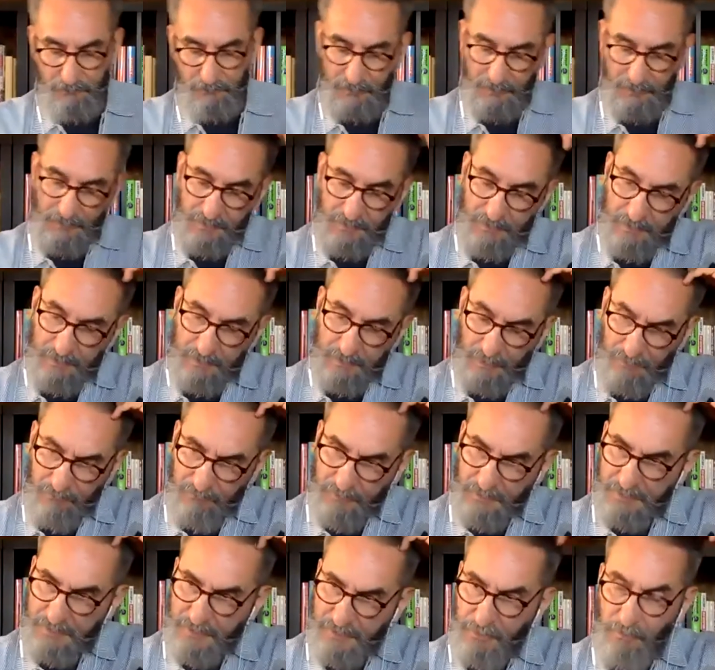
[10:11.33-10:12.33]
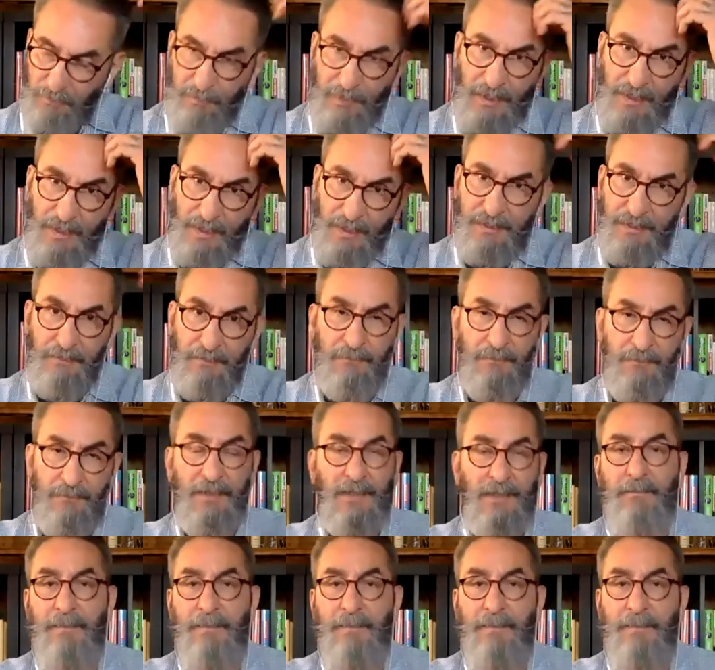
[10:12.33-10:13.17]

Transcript: his uh, physical passing really